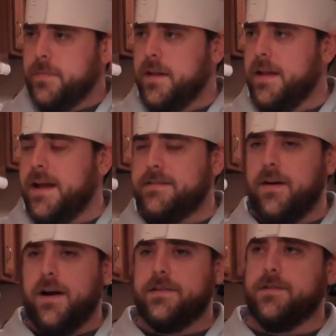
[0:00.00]
That's how
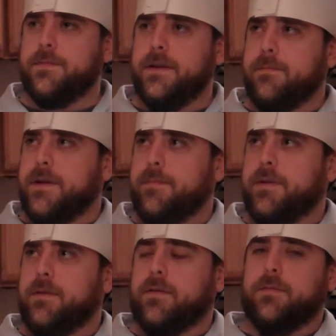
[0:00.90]
I should be my
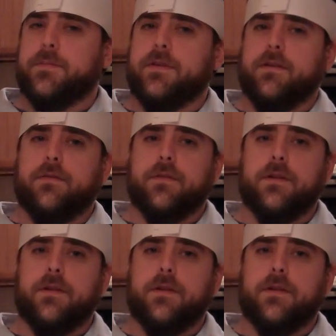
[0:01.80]
pilgrim self.